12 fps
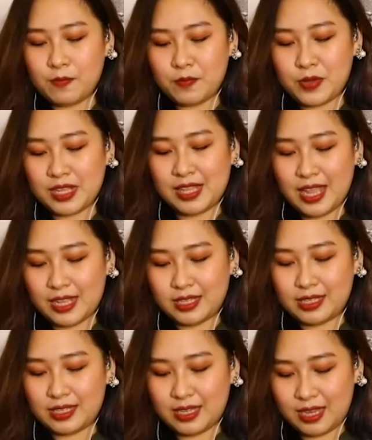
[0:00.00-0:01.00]
But
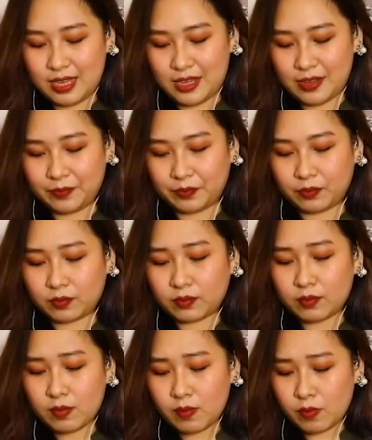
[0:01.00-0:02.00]
let's see.
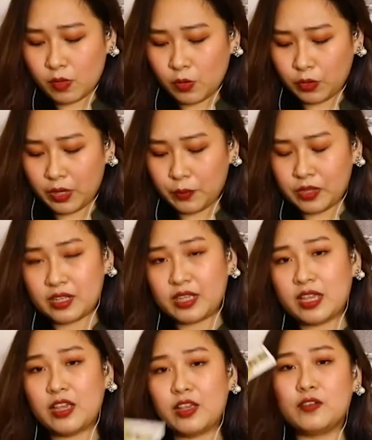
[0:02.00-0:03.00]
Okay, with the
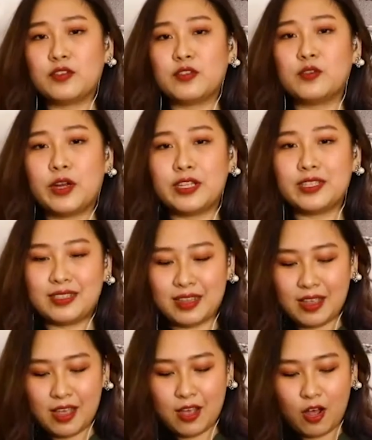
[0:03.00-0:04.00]
King of Swords,
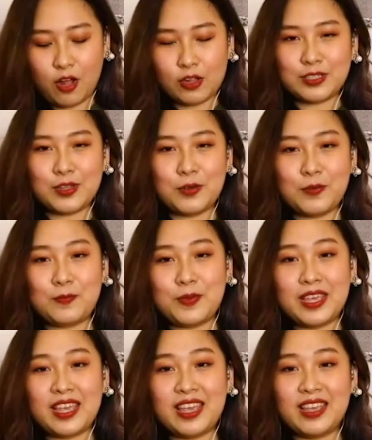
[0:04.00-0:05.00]
also
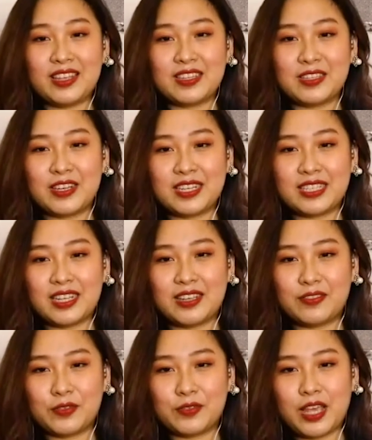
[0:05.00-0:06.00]
being assertive,
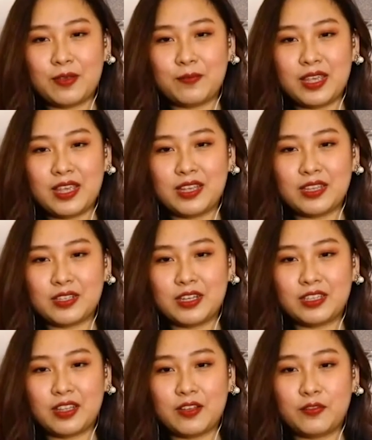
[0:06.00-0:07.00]
okay, being
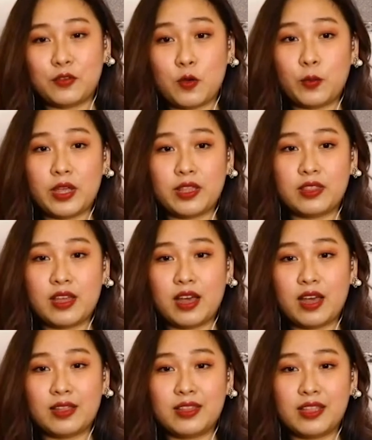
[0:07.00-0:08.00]
assertive with
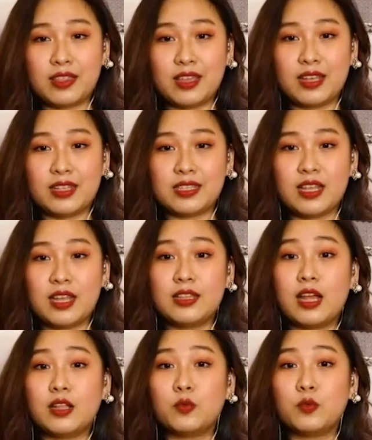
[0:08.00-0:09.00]
the things
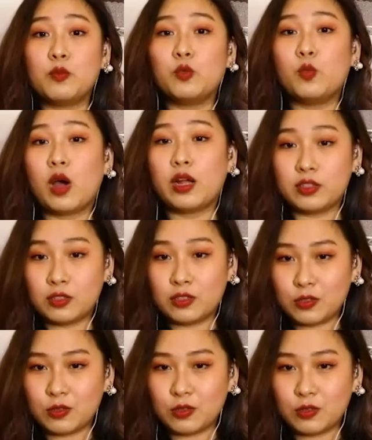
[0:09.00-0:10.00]
that we would want to
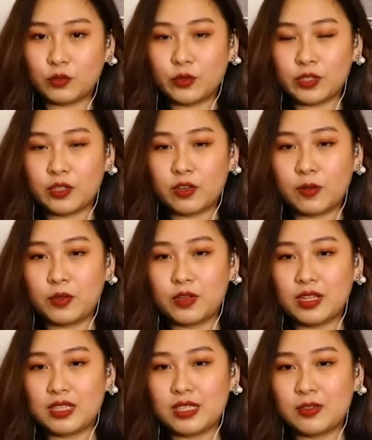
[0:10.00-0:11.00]
do for the
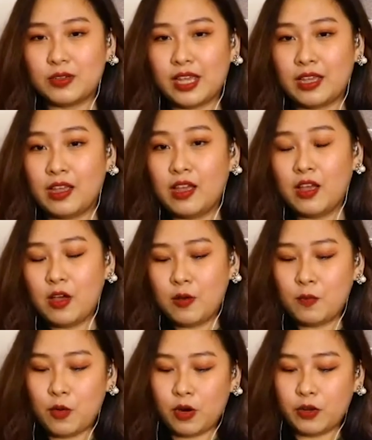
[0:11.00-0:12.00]
community, okay?
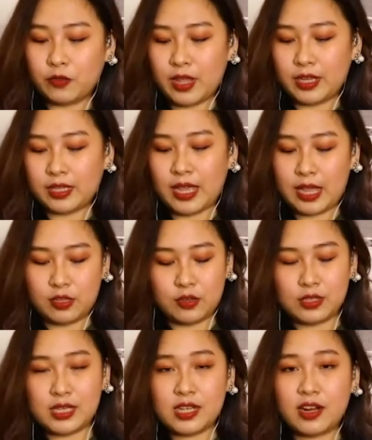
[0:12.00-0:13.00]
More of like, yeah,
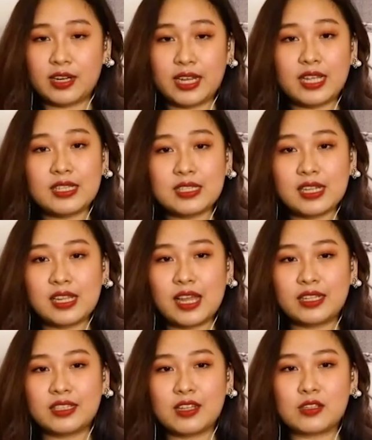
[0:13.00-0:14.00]
using our
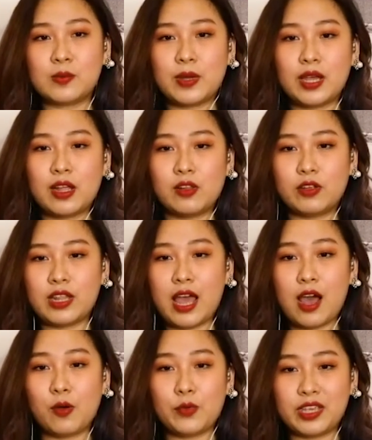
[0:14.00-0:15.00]
intellect as well on
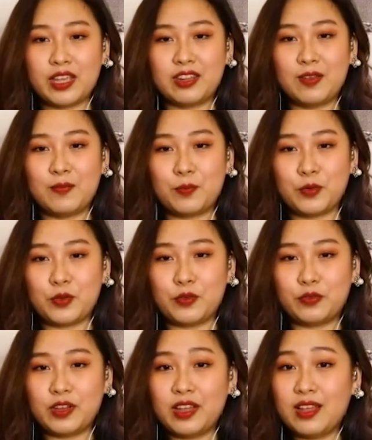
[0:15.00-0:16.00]
how we can improve
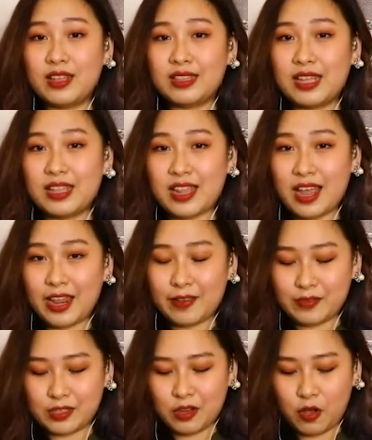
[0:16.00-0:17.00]
the
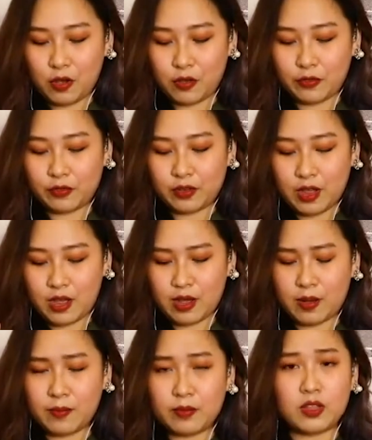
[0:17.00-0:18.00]
lives of
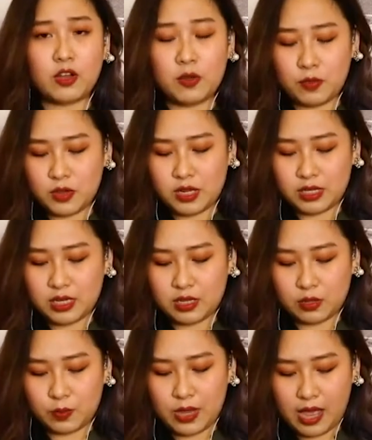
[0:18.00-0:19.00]
the community that
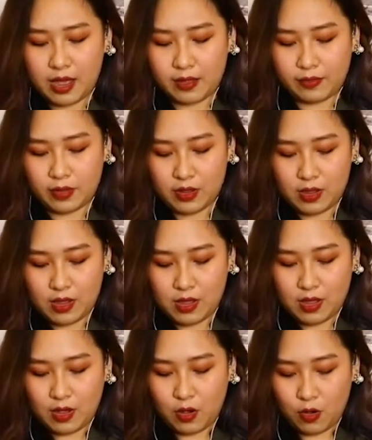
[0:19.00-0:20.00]
we have.
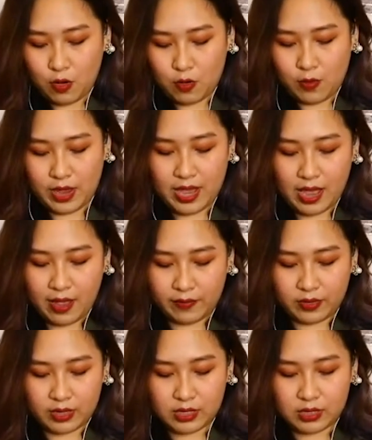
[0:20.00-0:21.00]
Oh, I have
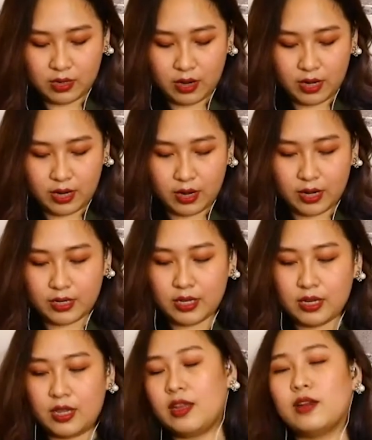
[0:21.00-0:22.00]
the star card in
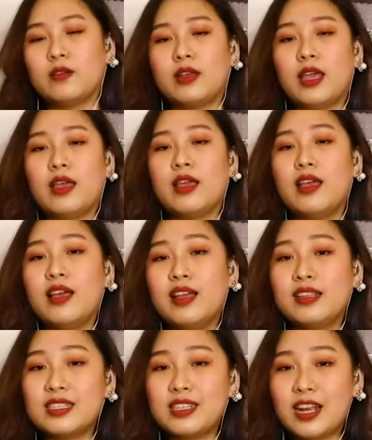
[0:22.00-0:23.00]
here, okay?
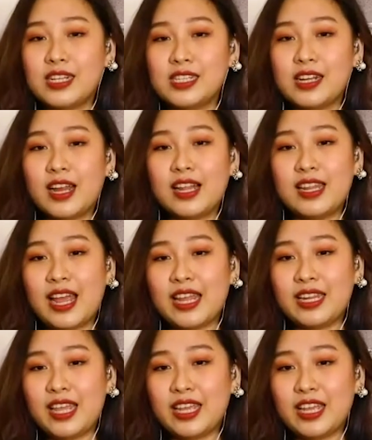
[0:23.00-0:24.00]
The stars are
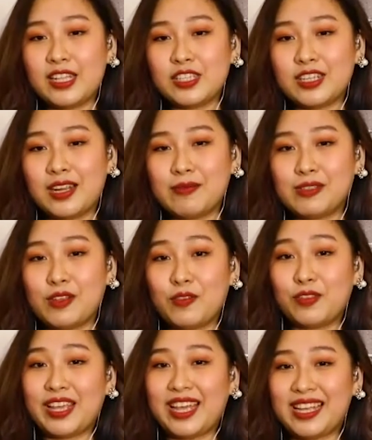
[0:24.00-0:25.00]
aligning in terms of,
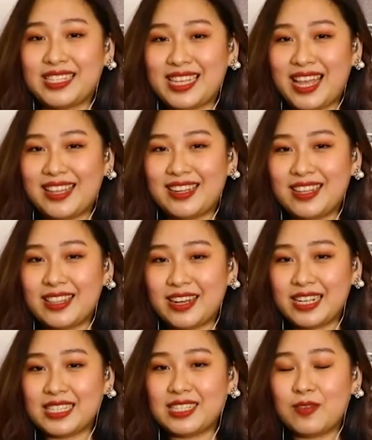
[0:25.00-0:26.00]
like I said, there
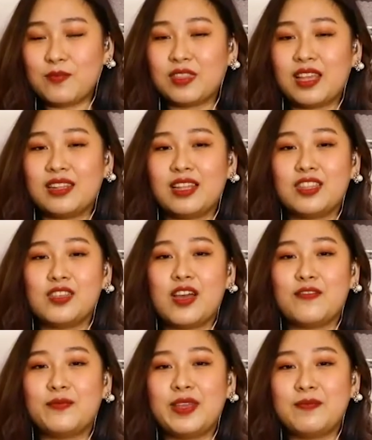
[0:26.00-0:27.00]
is something that you
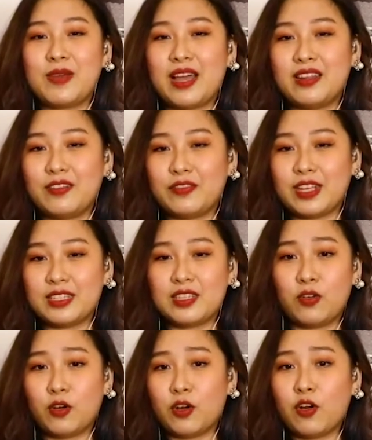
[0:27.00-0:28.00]
have been
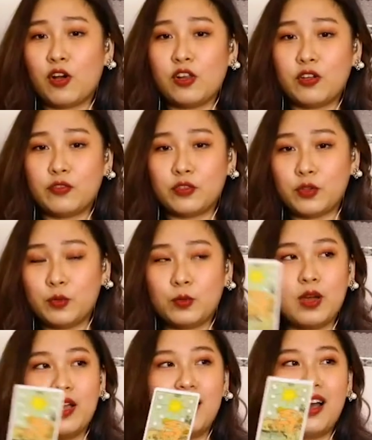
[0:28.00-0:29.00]
manifesting, or all of
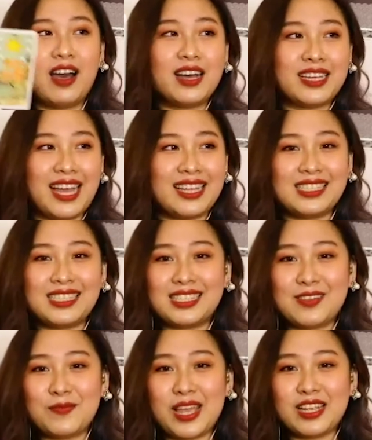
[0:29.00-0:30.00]
you guys in
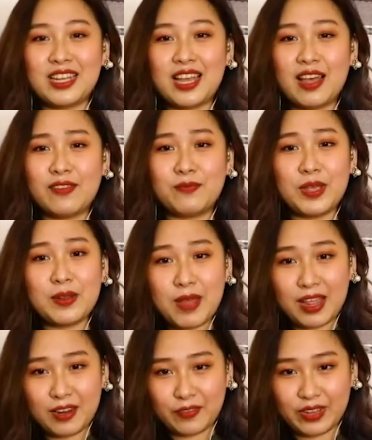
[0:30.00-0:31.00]
Team Asia have been
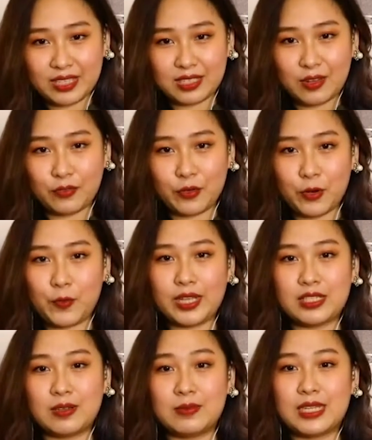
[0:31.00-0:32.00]
manifesting for
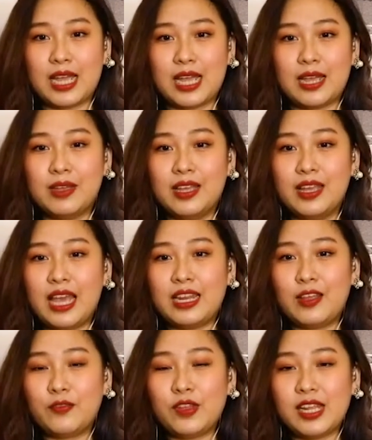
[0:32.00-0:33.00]
quite some time. And
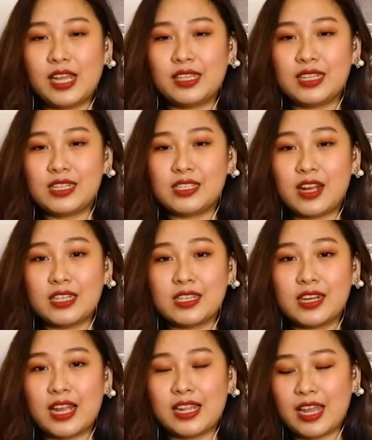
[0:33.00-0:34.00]
I feel like the stars
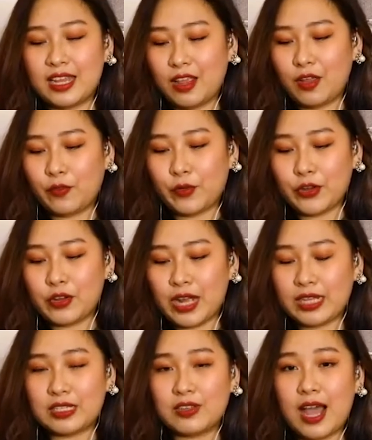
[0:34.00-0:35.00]
are aligning for you
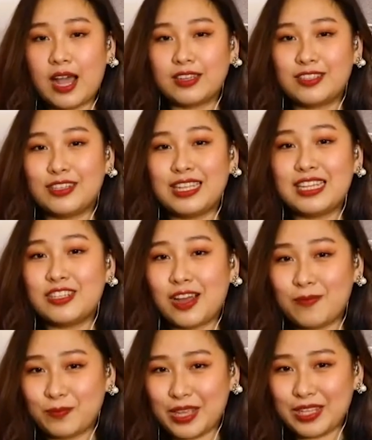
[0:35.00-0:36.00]
guys to actually
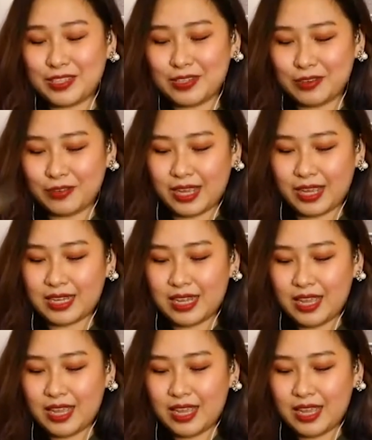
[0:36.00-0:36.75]
jump and do it.